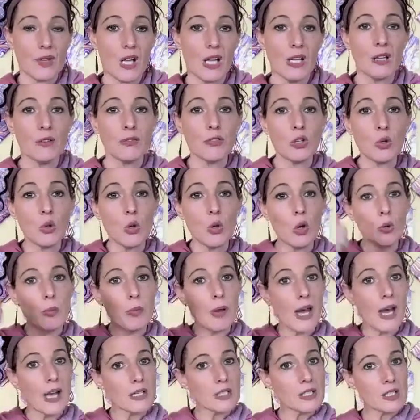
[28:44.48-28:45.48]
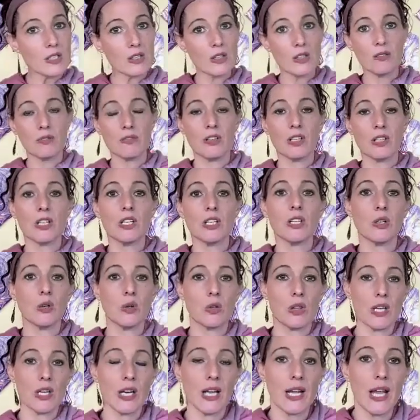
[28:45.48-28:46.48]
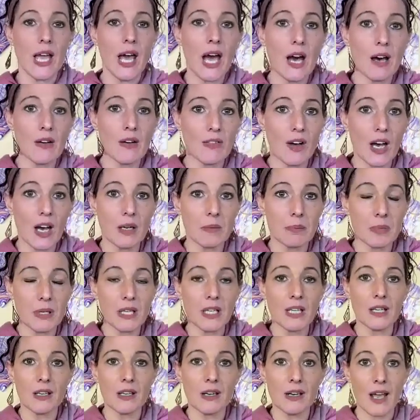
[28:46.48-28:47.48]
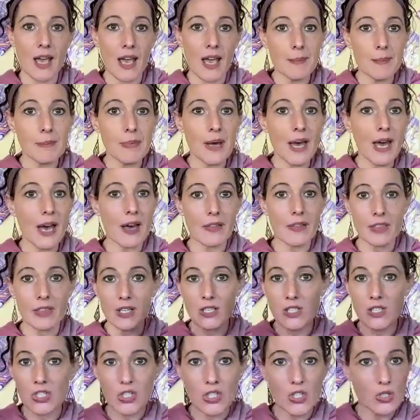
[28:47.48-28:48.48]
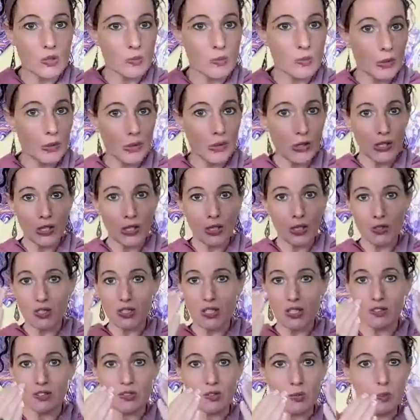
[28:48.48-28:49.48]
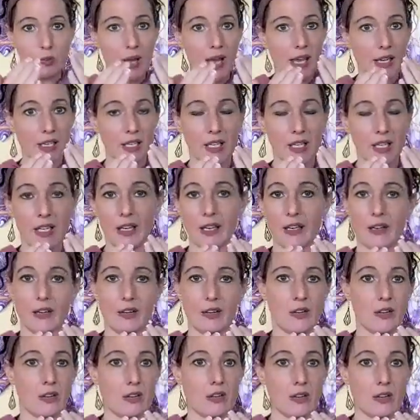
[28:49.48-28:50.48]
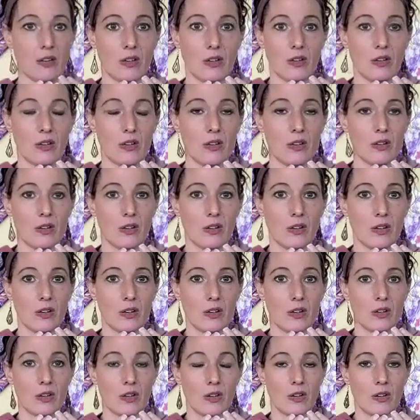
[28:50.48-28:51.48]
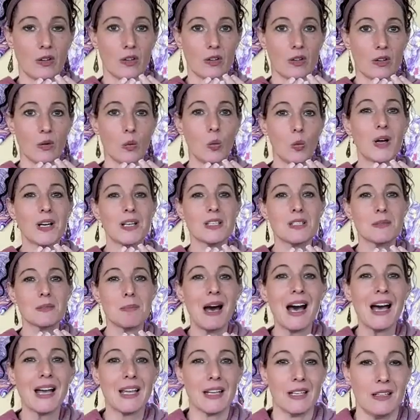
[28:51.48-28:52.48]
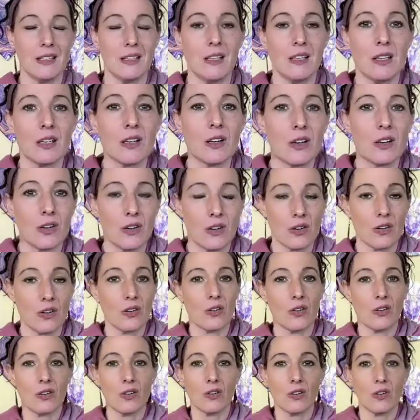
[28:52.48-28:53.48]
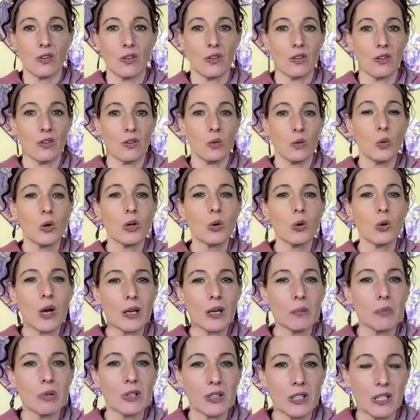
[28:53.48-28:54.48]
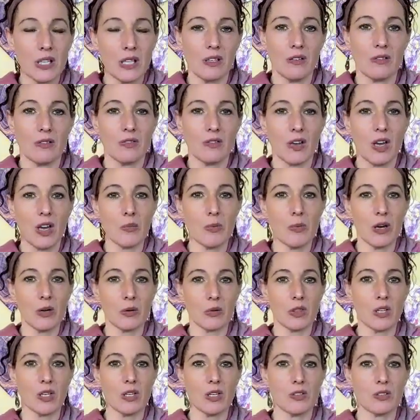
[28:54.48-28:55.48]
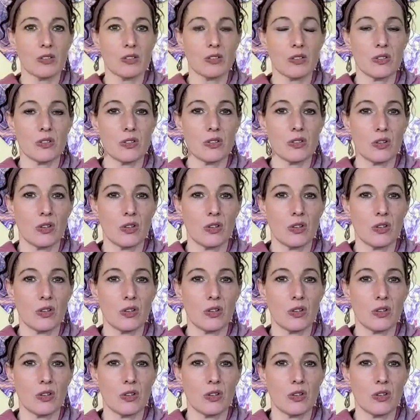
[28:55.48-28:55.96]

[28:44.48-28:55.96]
And if you go back to the video that I have on being an empath, it's just pulling ourselves back in. What is mine here? What do I believe about this?